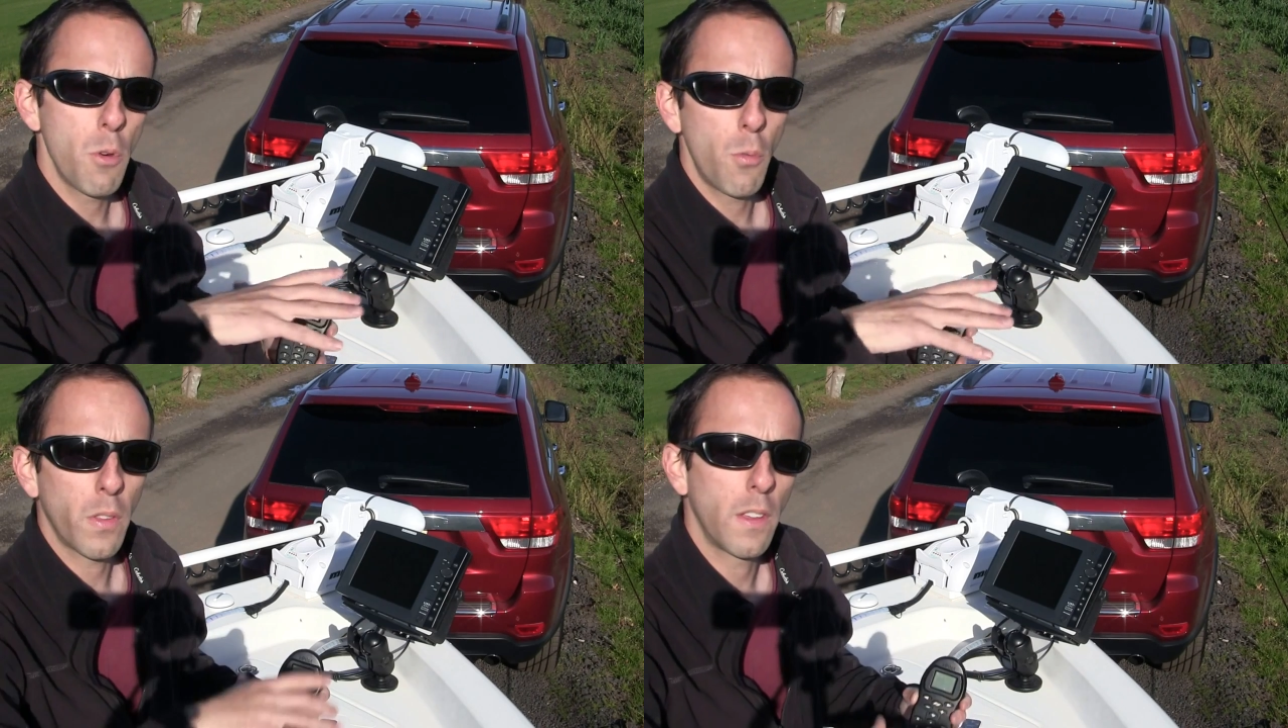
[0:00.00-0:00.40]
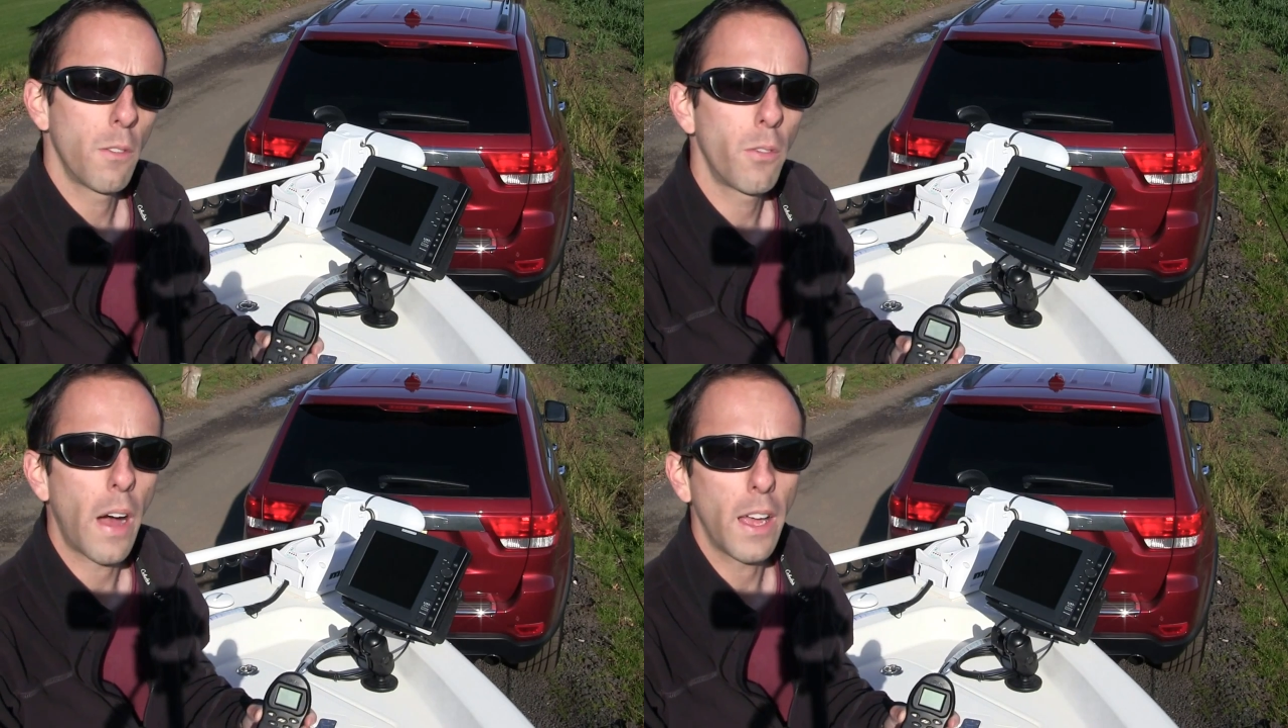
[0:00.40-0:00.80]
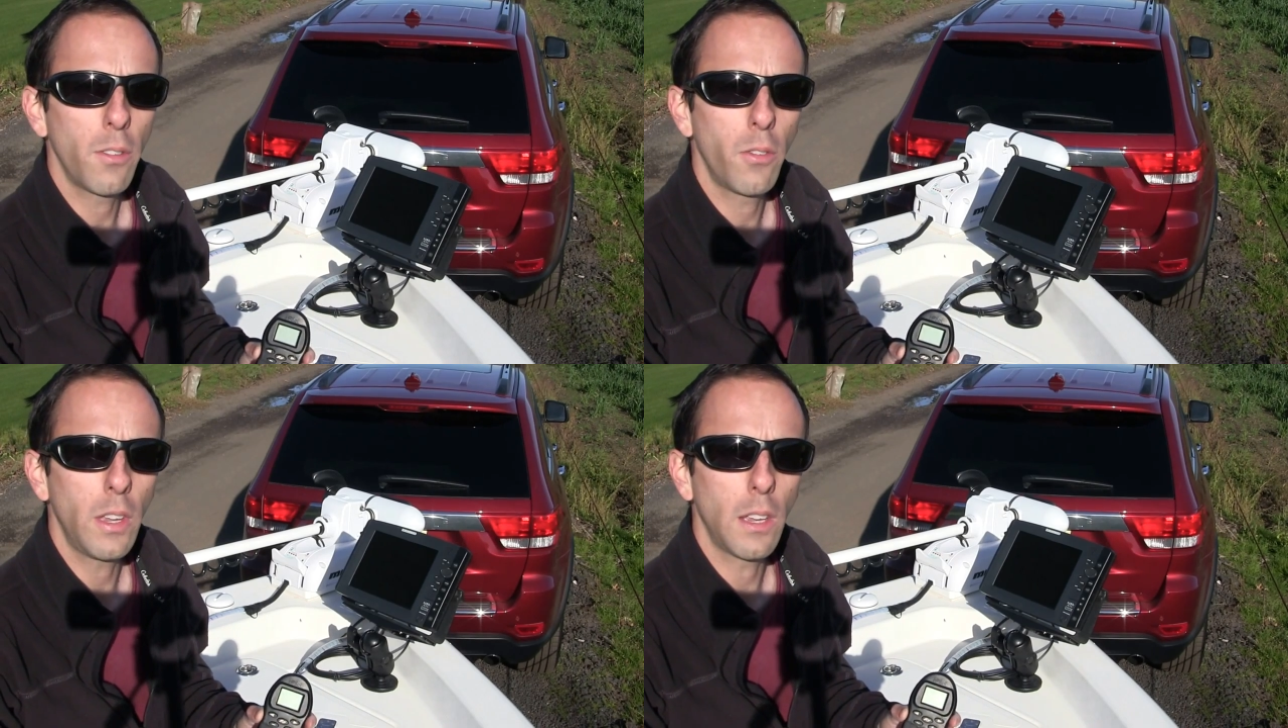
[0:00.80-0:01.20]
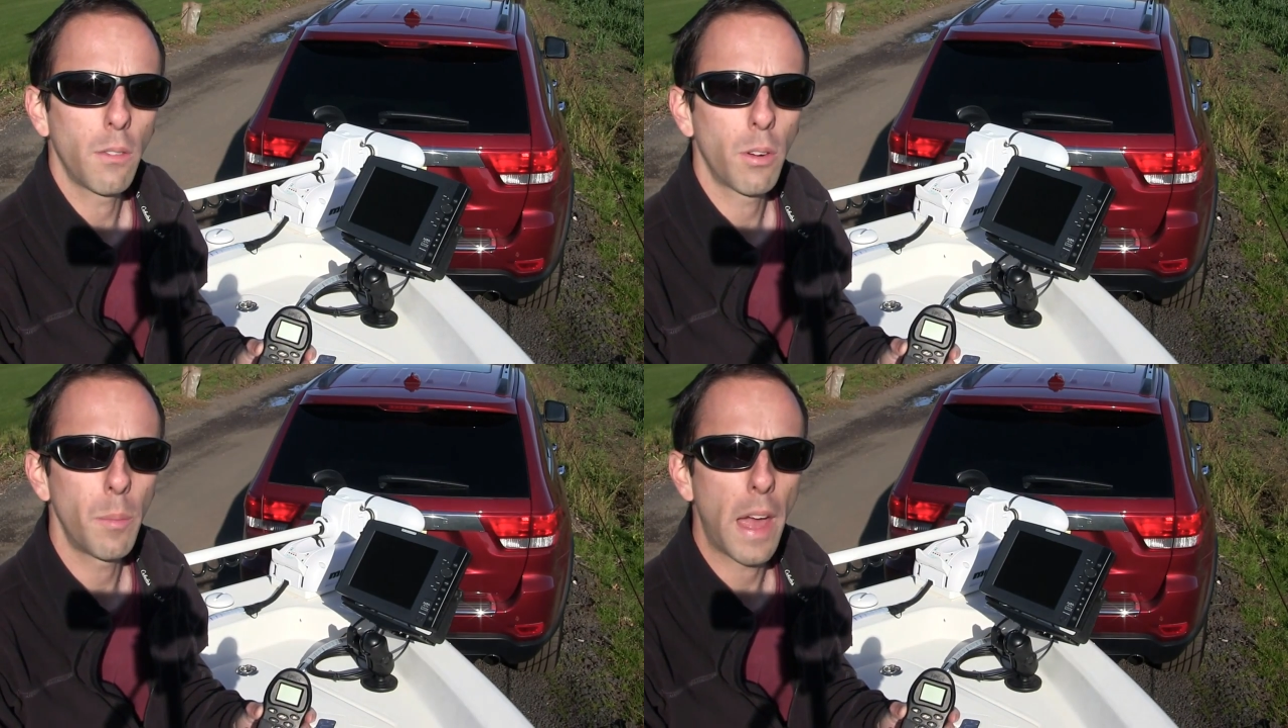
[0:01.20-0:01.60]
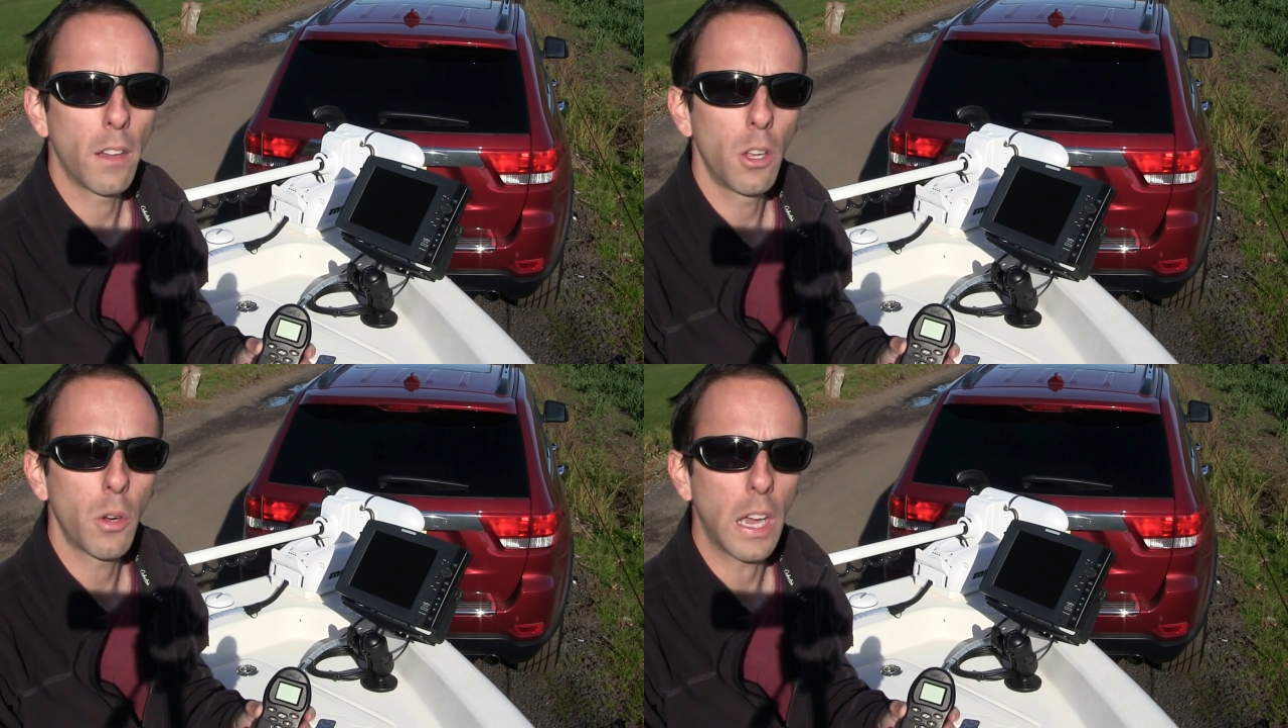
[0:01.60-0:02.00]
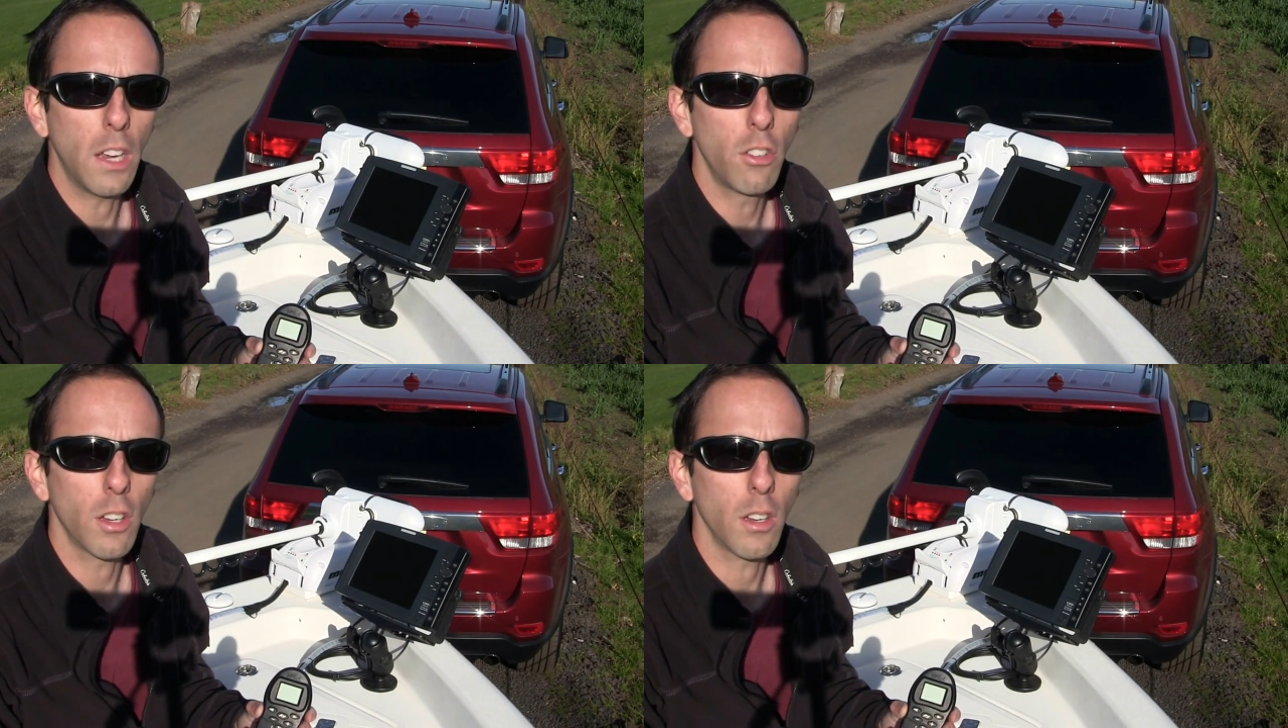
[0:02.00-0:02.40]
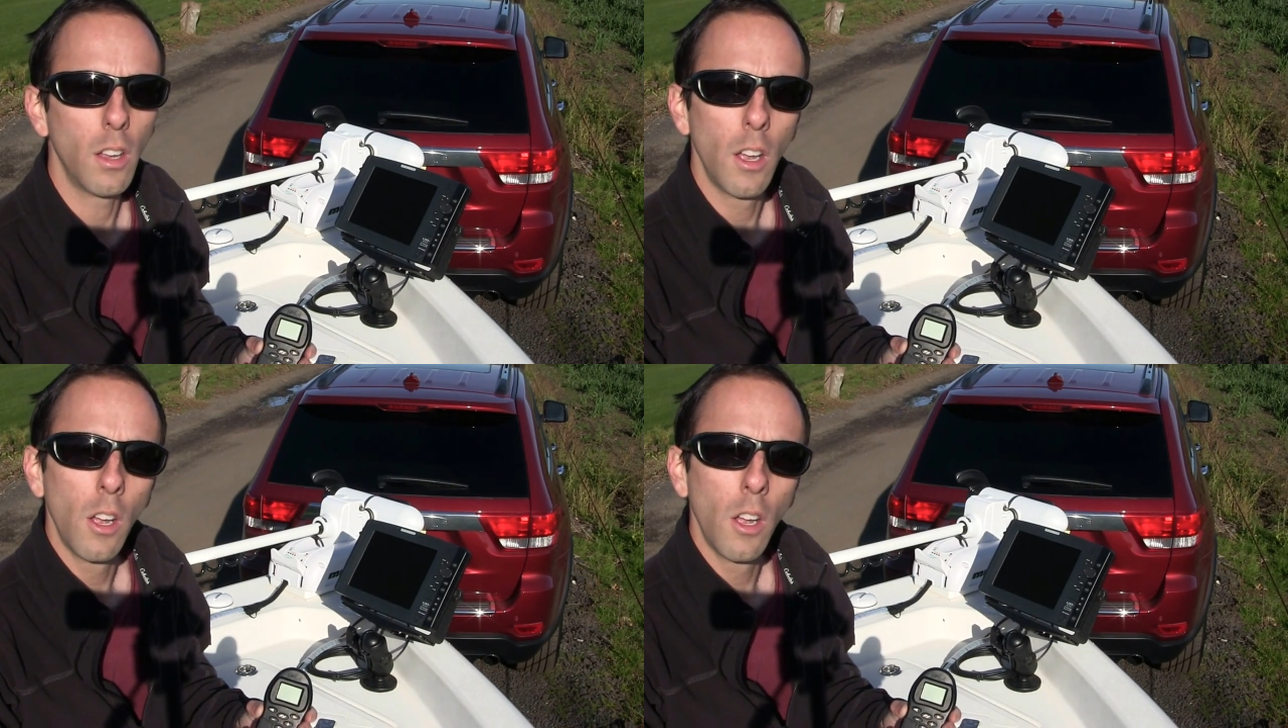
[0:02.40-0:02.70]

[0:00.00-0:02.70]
move within five feet from that location.